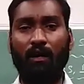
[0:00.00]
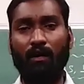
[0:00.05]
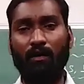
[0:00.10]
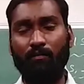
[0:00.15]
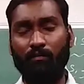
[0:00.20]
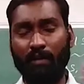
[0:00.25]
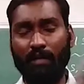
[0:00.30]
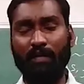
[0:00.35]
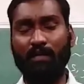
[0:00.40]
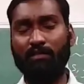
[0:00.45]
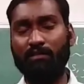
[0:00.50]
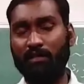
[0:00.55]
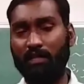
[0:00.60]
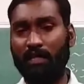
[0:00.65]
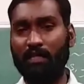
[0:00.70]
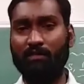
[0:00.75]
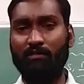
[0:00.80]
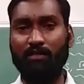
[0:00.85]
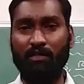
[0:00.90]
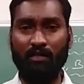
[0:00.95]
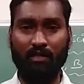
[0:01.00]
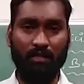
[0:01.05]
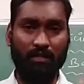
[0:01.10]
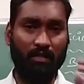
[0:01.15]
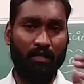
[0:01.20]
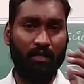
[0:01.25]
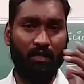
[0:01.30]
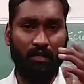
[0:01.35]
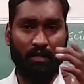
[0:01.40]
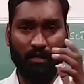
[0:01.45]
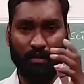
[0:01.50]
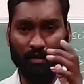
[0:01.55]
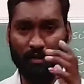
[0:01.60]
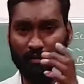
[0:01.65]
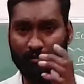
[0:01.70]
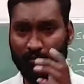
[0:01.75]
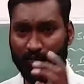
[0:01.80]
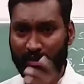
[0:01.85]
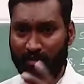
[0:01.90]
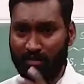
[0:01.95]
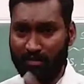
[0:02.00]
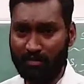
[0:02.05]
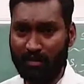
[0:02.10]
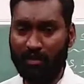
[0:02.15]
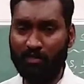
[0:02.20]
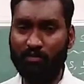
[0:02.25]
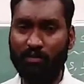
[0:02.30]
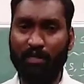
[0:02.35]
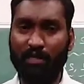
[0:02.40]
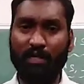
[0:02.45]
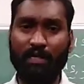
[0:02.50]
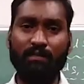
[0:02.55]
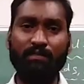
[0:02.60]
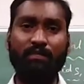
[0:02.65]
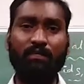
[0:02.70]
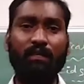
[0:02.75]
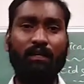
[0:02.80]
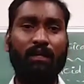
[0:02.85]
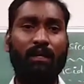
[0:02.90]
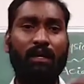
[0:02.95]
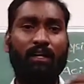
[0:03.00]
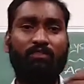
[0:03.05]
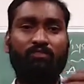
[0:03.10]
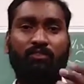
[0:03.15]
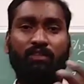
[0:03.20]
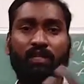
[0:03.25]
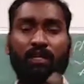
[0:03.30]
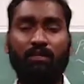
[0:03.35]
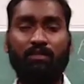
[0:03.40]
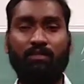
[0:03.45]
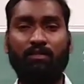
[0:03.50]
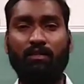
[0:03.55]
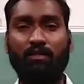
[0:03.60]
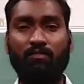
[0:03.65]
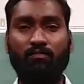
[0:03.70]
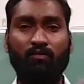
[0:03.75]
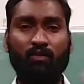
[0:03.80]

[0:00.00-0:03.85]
Metals react with bases also release H2 gas.